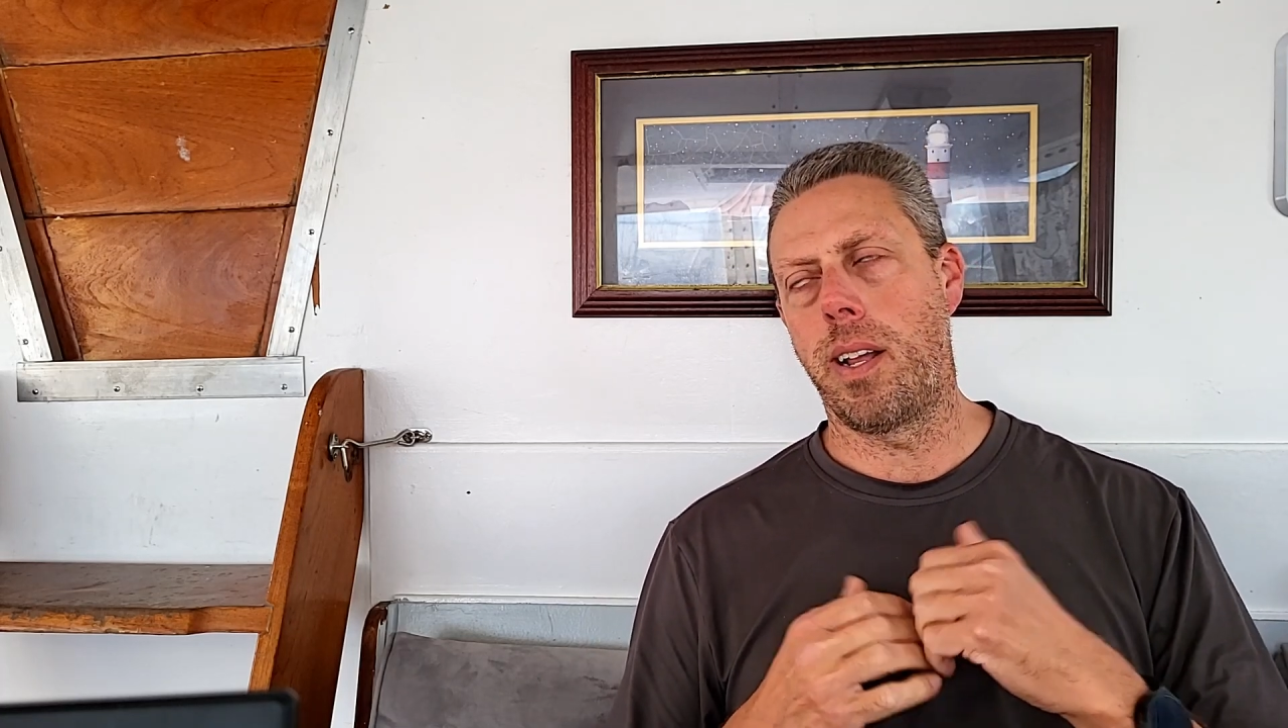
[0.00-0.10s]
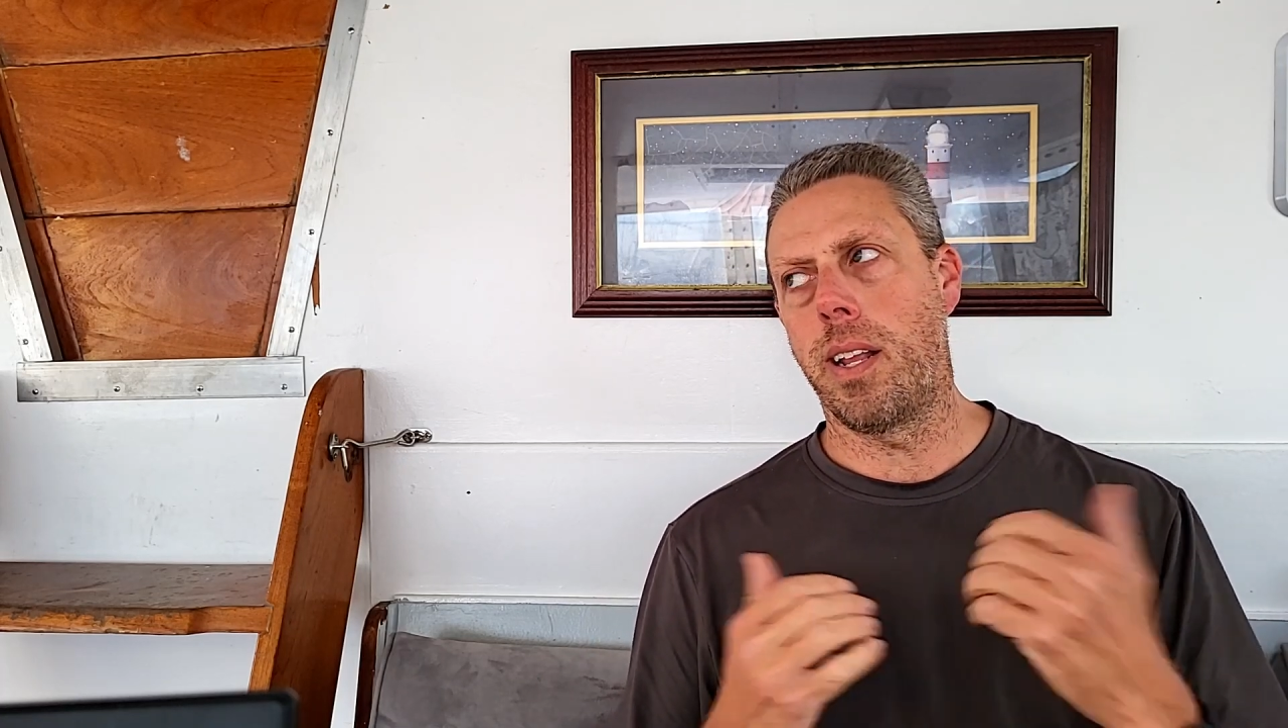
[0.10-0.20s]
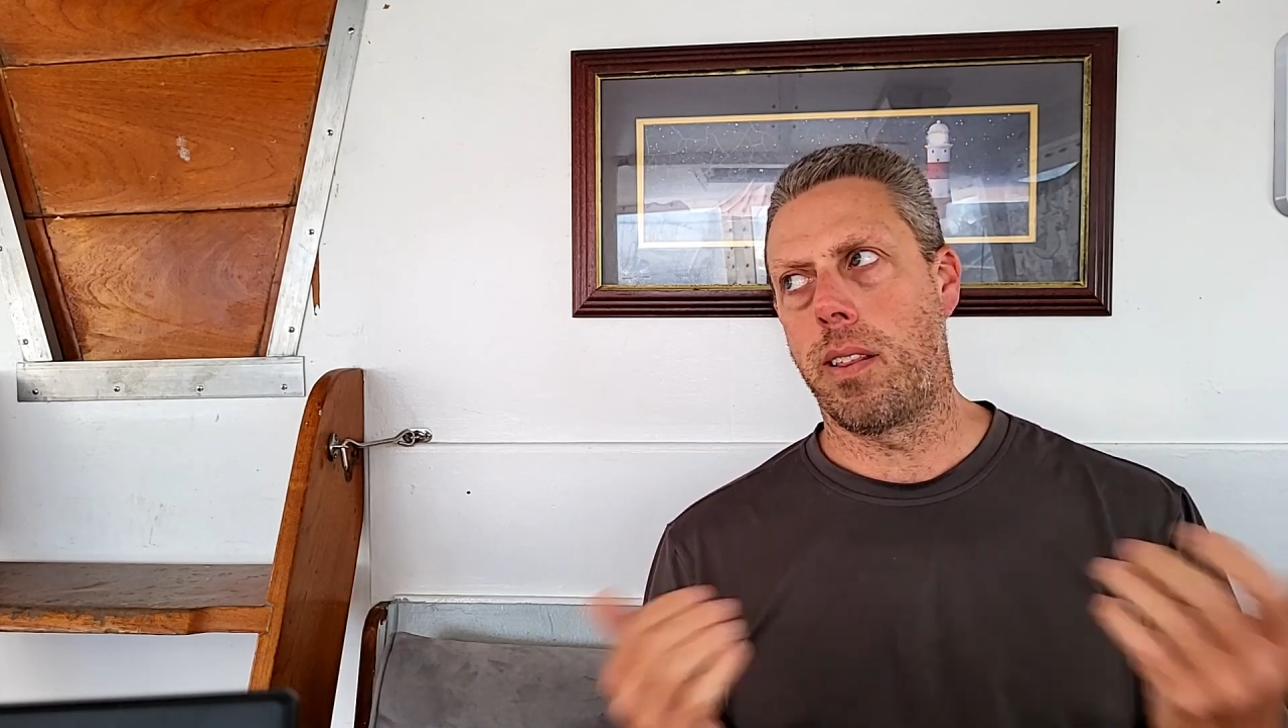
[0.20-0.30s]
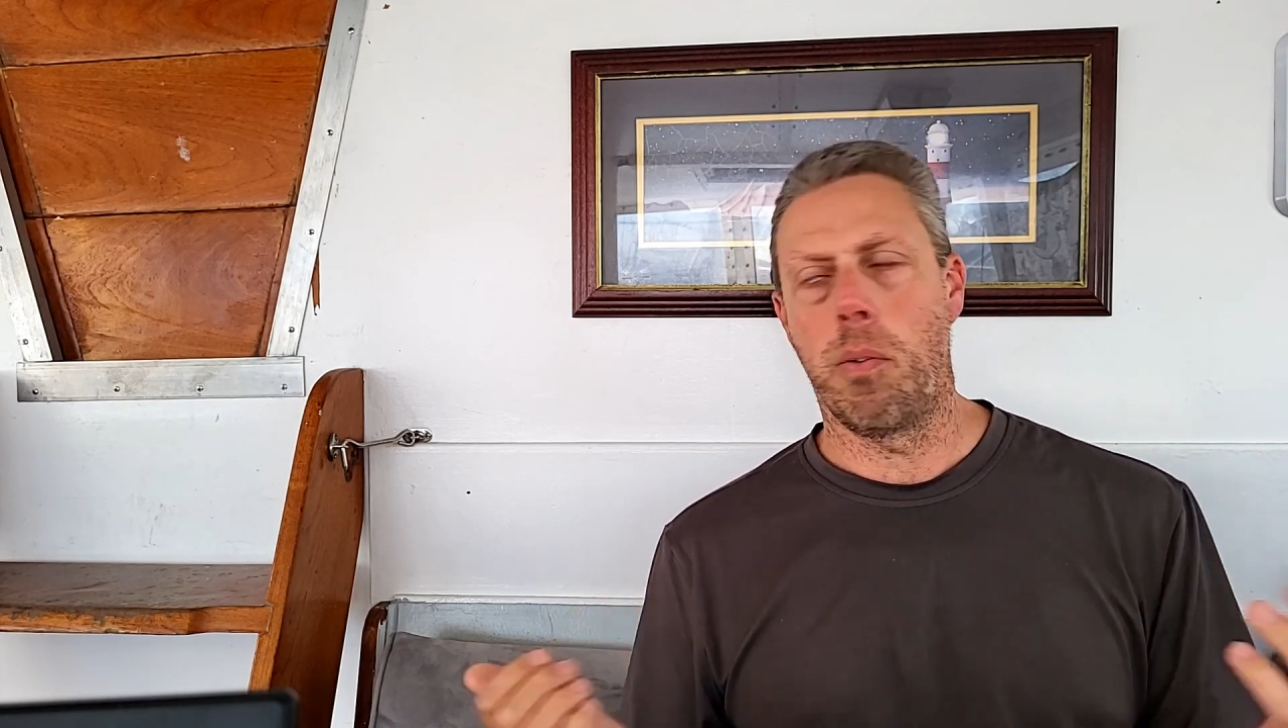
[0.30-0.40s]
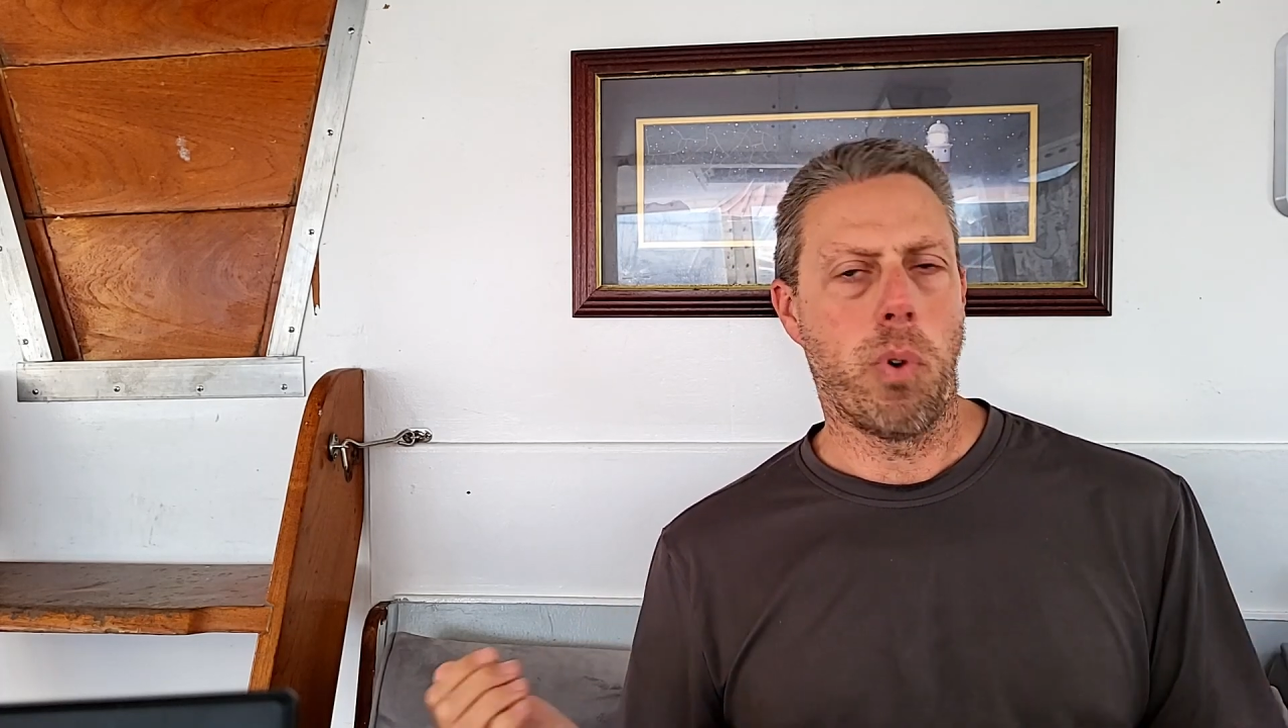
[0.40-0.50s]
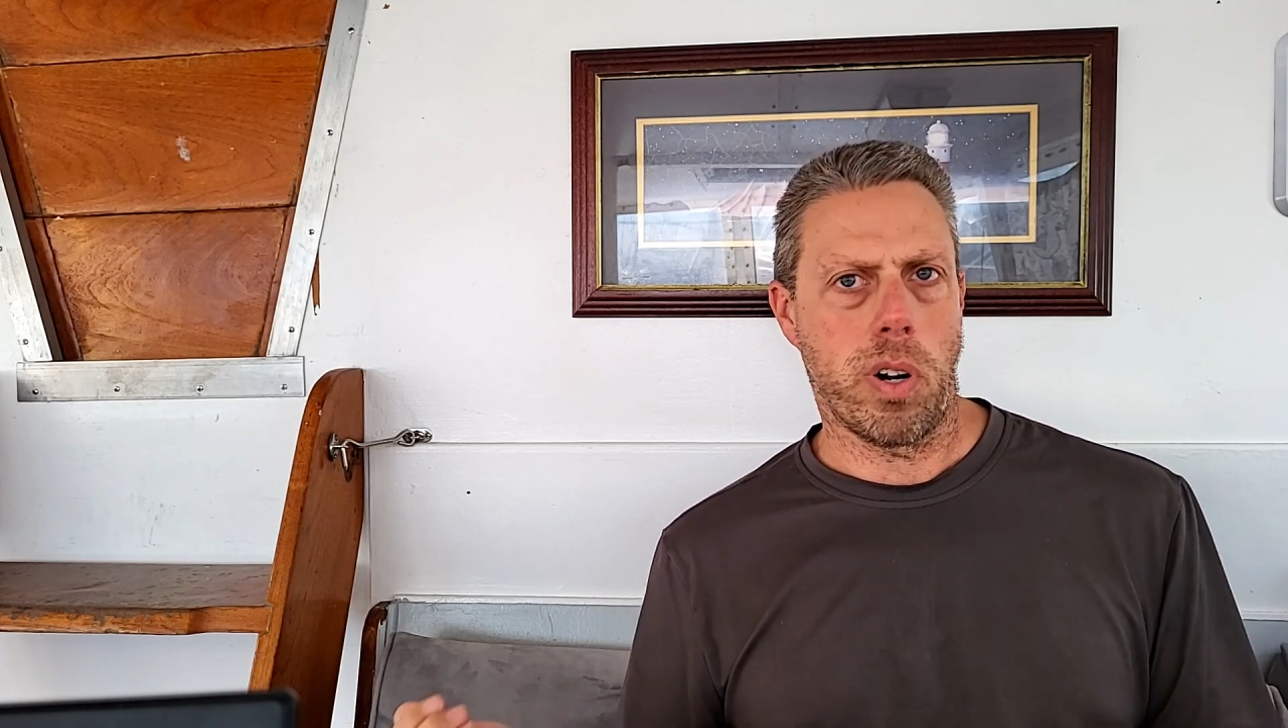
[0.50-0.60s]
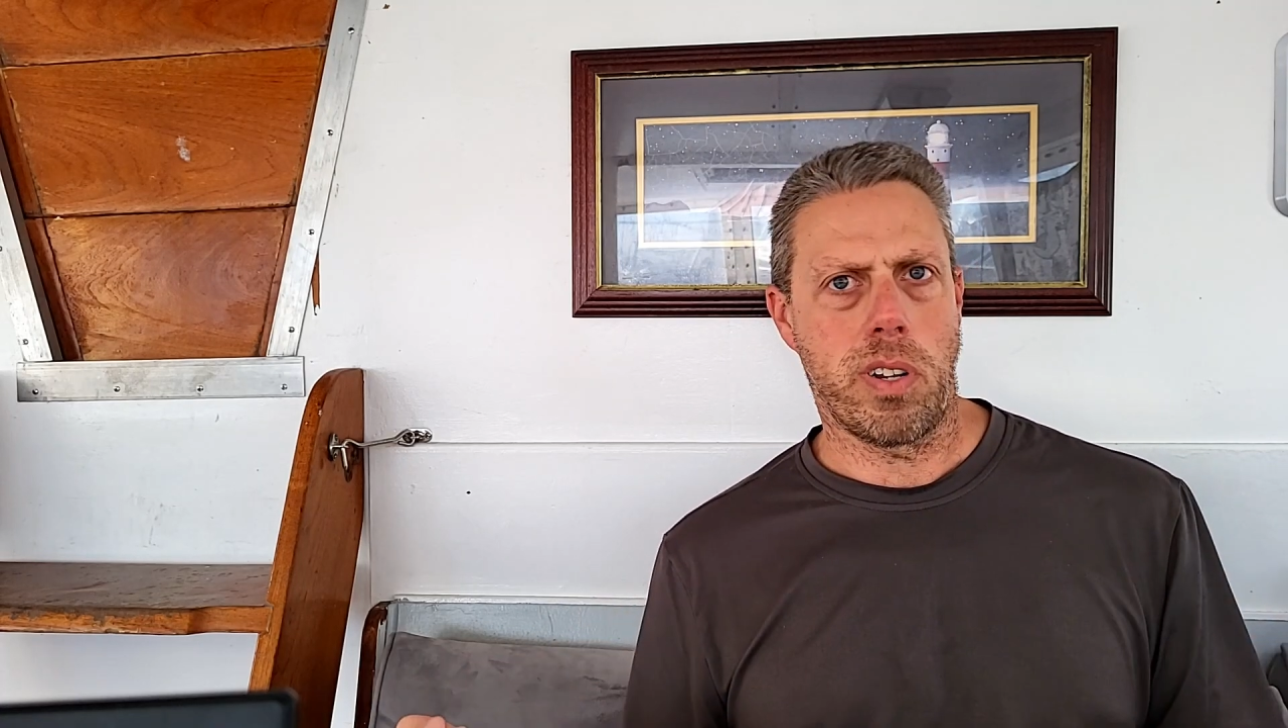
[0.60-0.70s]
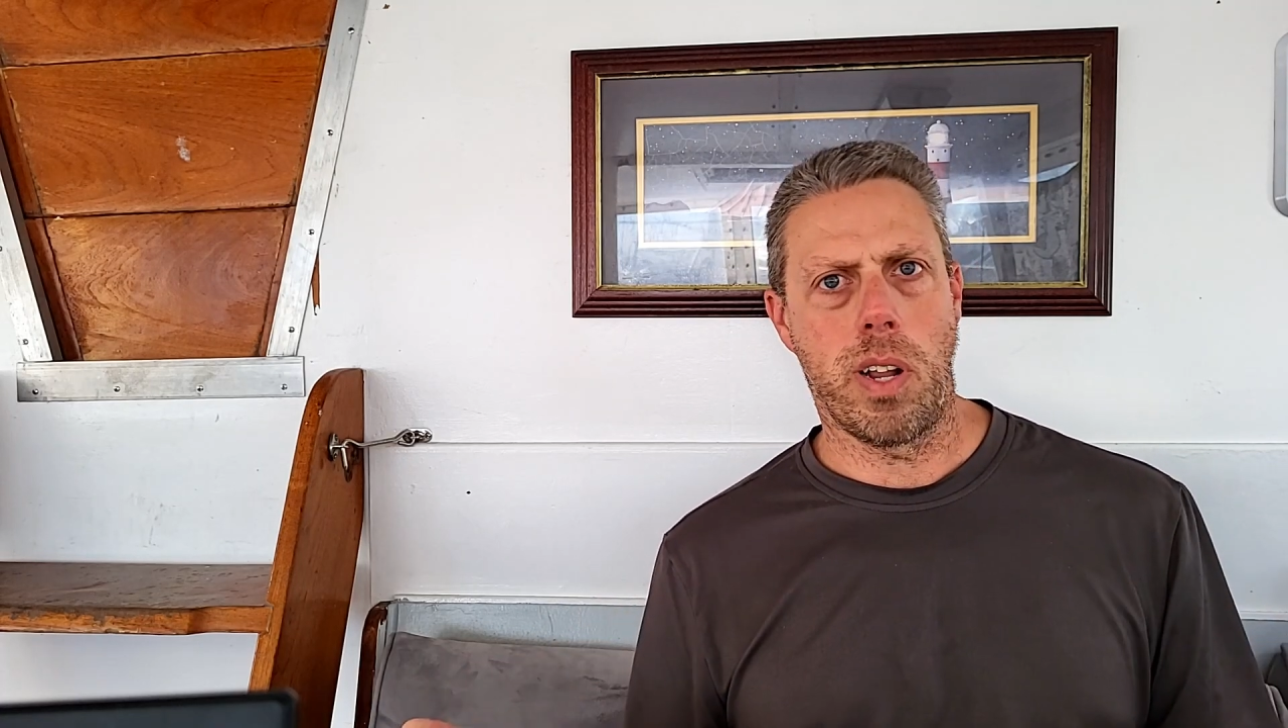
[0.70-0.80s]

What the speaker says: get the work